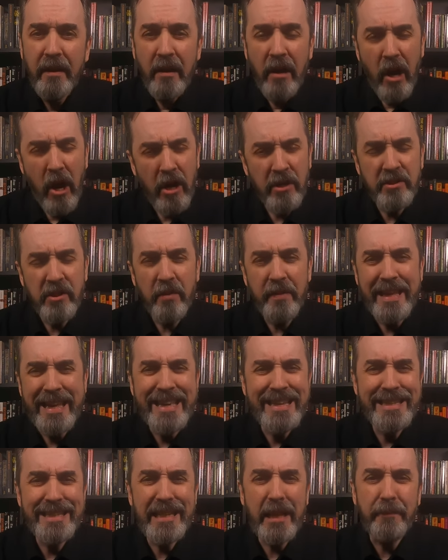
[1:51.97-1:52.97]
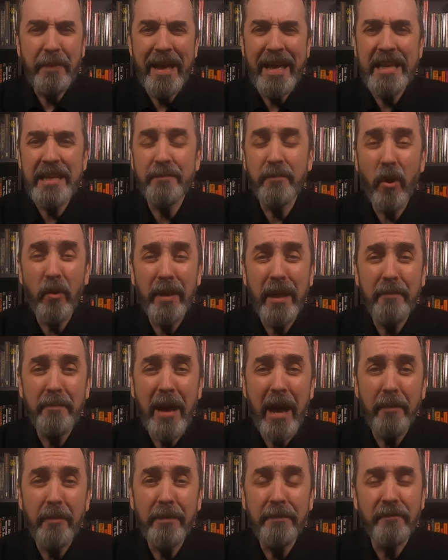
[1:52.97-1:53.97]
Also, the Into the Pandemonium
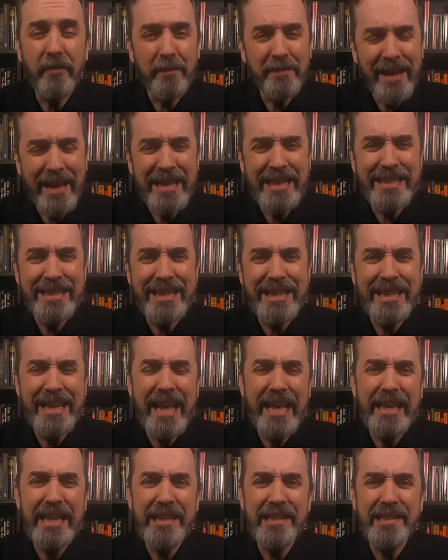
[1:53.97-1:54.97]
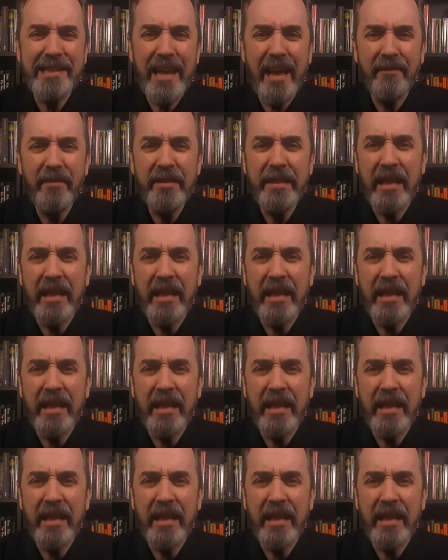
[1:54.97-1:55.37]
album from 1987.